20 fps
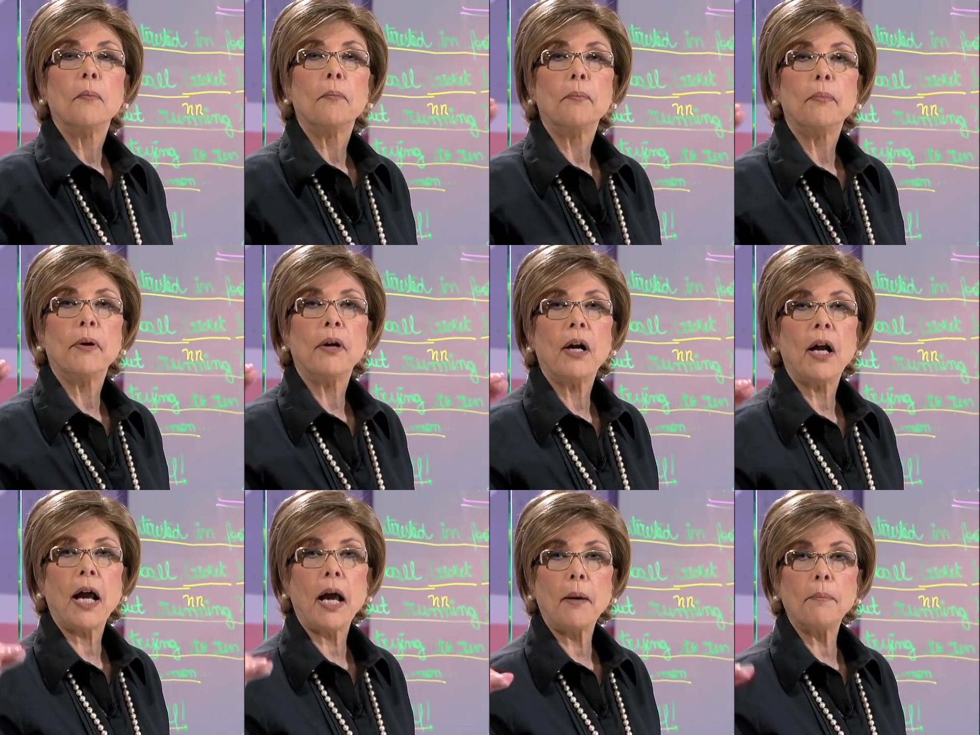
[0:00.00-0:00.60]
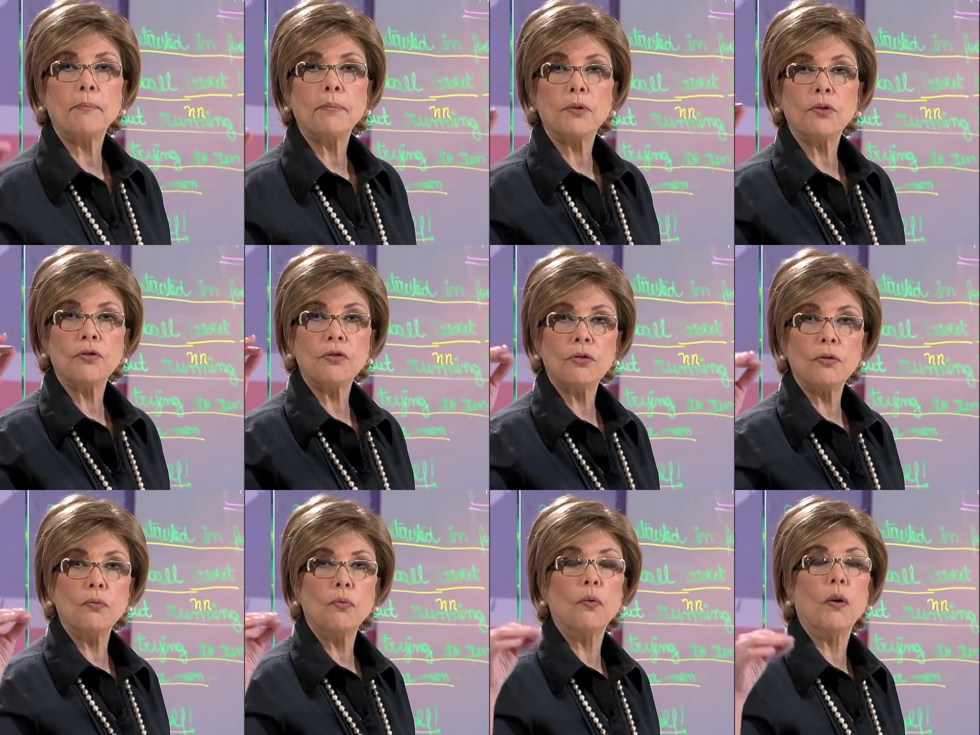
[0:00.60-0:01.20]
Perhaps
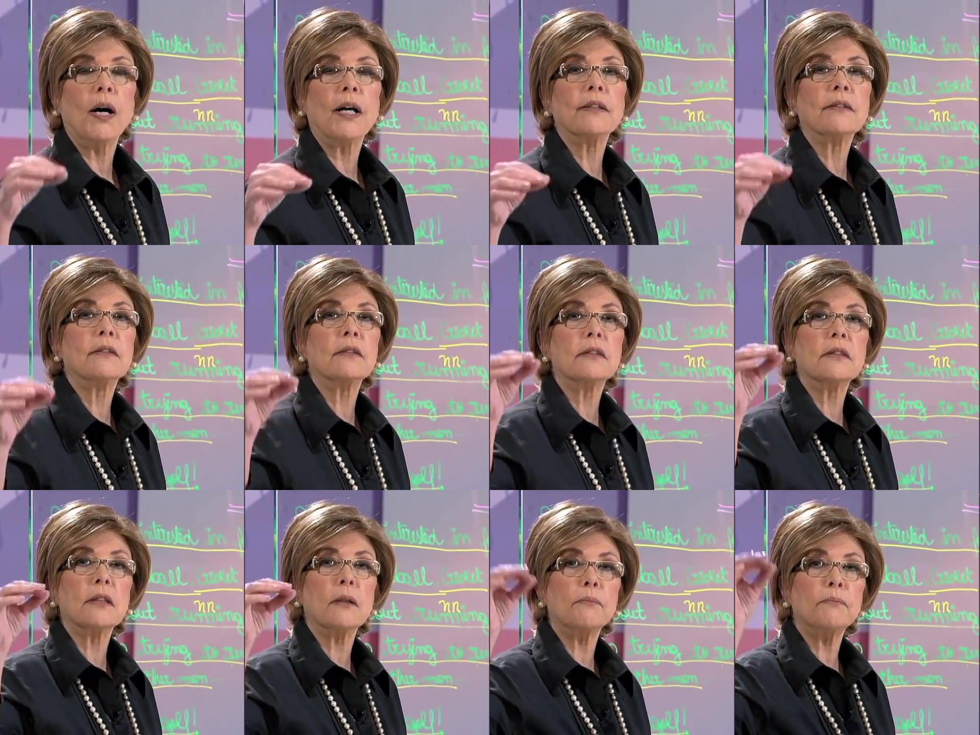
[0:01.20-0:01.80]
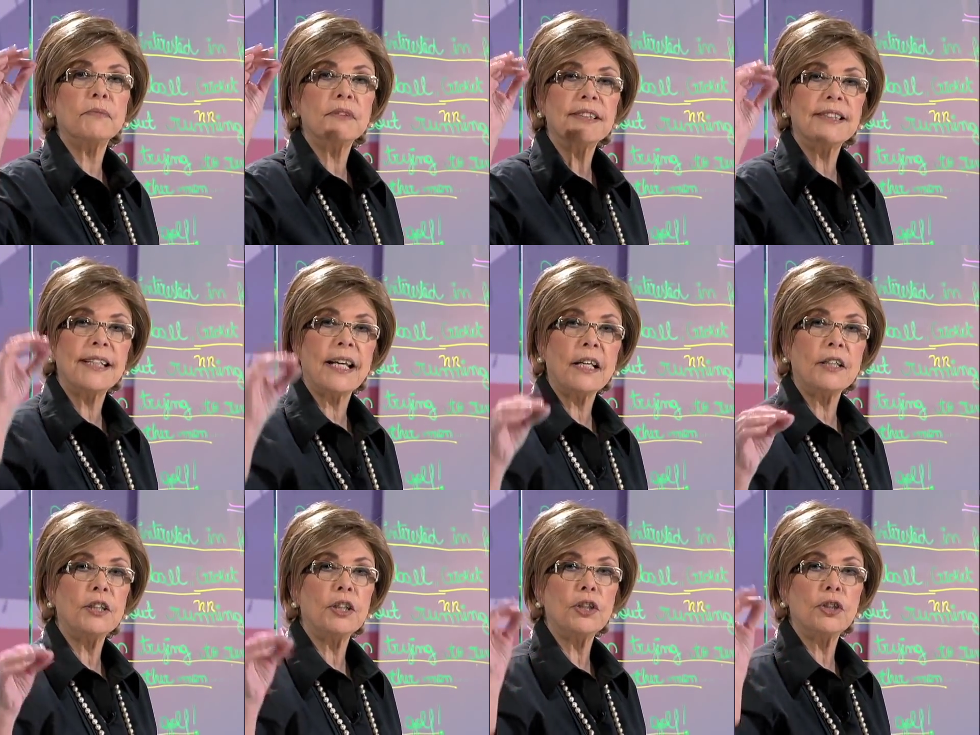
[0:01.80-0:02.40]
you want some
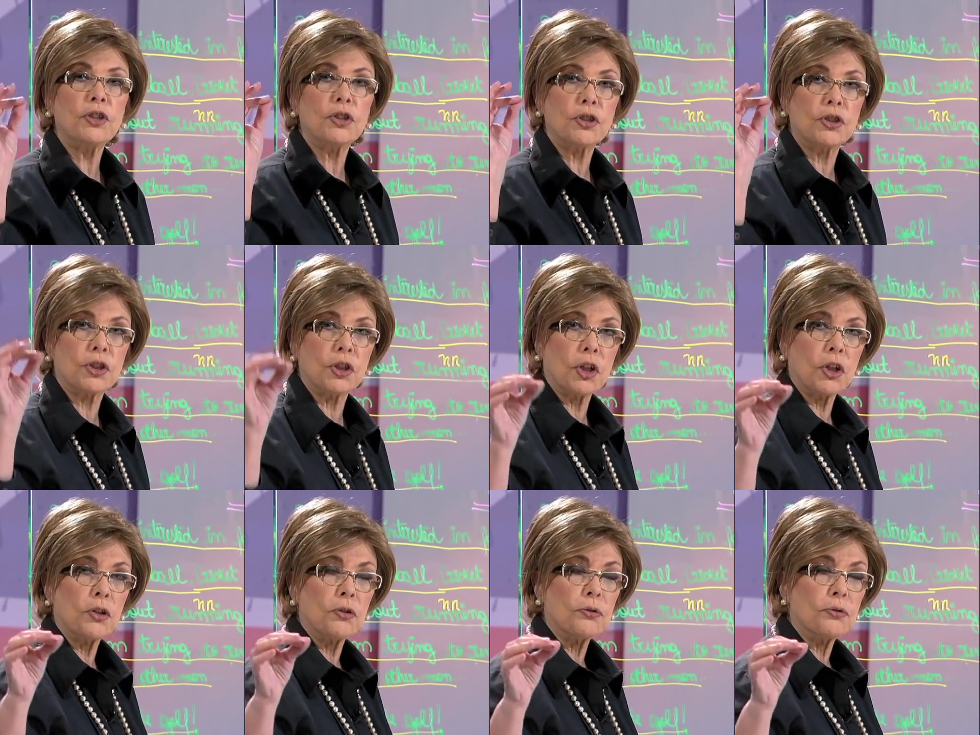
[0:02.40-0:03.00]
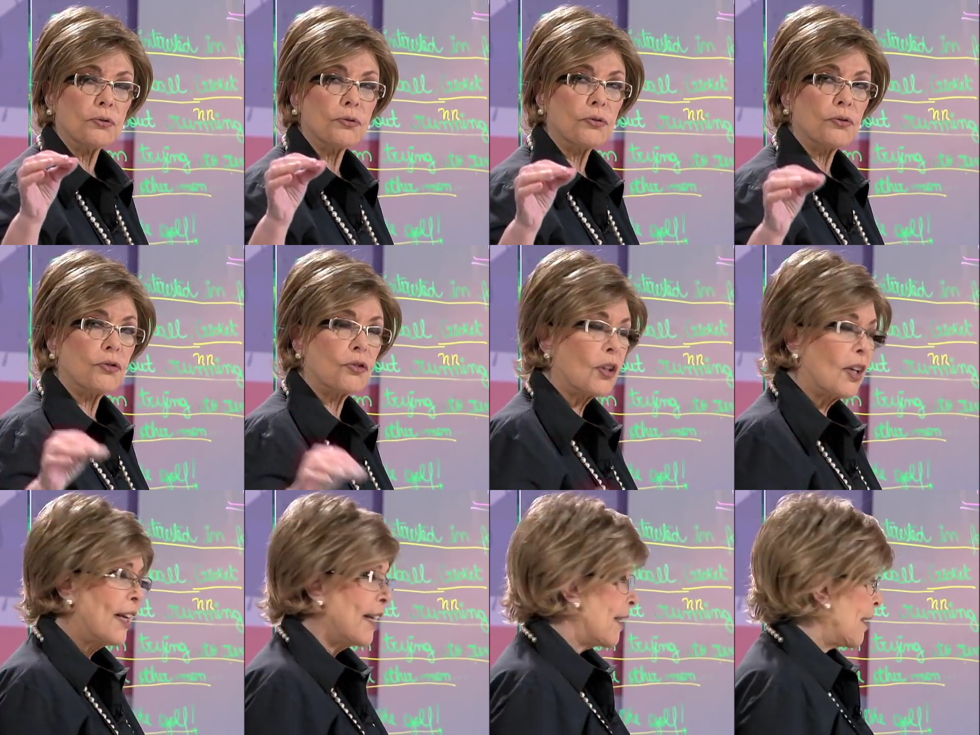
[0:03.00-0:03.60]
tennis shoes.